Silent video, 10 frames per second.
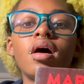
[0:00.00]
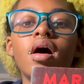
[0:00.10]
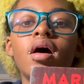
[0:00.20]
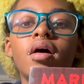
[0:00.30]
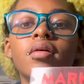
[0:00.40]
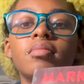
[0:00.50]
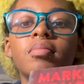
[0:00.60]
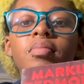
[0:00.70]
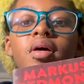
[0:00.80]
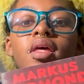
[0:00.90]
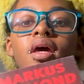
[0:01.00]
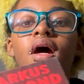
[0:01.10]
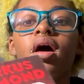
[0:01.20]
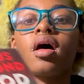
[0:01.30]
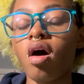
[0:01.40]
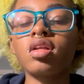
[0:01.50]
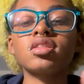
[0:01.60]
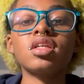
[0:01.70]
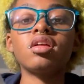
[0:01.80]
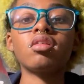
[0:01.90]
But yeah,
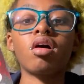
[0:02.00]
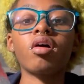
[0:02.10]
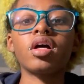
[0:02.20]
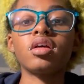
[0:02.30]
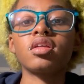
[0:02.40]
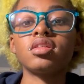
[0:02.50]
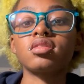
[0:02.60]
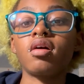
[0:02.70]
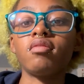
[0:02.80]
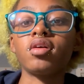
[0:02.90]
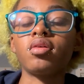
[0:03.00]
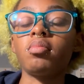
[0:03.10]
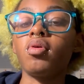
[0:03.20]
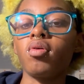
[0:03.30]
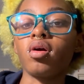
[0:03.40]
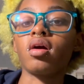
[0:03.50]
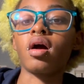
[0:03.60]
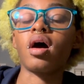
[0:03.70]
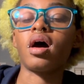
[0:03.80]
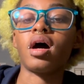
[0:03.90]
honestly, the longer I look at this cover, the more
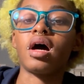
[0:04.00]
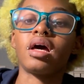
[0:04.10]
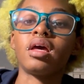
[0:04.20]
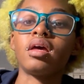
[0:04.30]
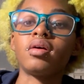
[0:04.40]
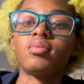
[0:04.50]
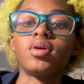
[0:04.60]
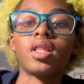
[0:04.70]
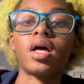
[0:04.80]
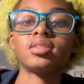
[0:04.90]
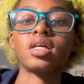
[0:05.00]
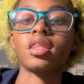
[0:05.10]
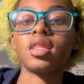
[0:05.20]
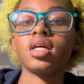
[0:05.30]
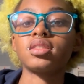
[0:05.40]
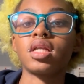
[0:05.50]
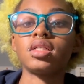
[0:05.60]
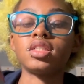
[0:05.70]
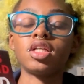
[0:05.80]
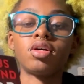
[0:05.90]
I realize like things that I
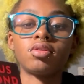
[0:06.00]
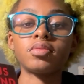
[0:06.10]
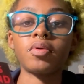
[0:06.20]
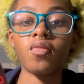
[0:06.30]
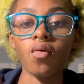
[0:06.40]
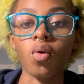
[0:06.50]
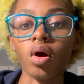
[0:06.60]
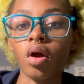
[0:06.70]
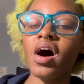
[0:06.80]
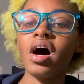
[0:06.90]
didn't notice before.